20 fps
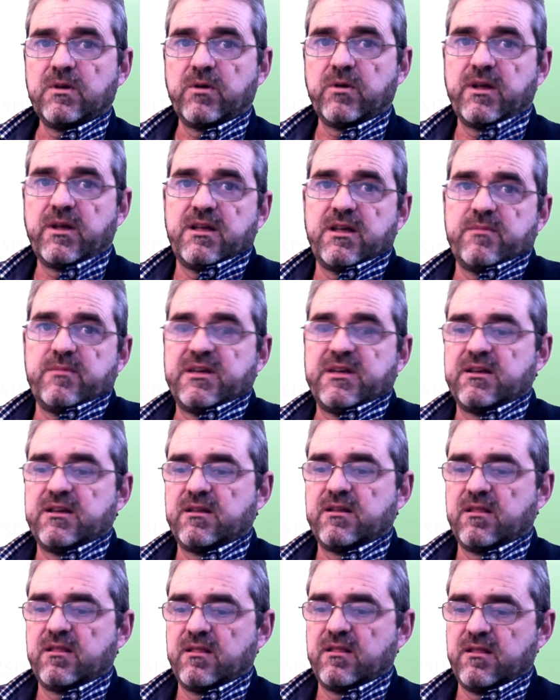Okay, I mean,
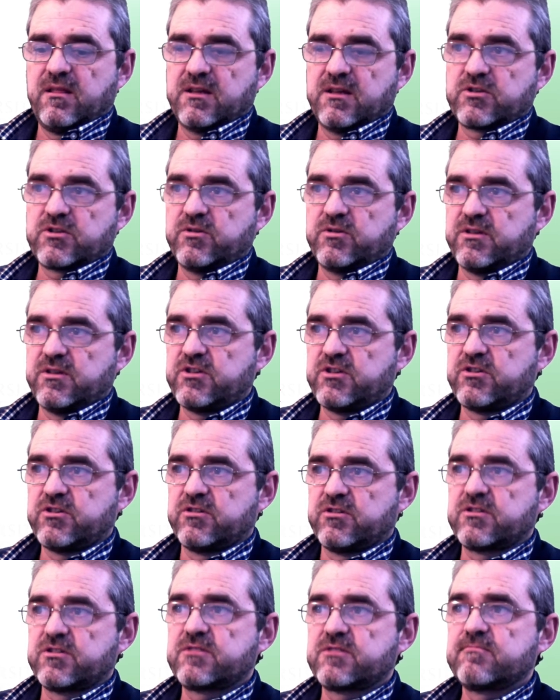these
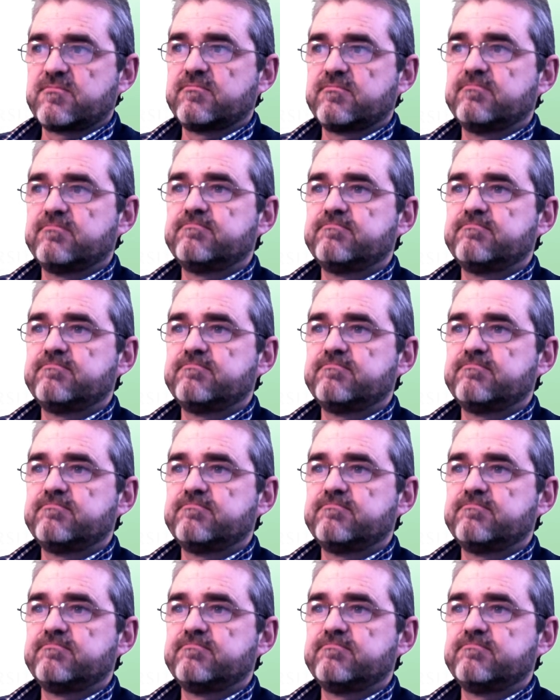conditions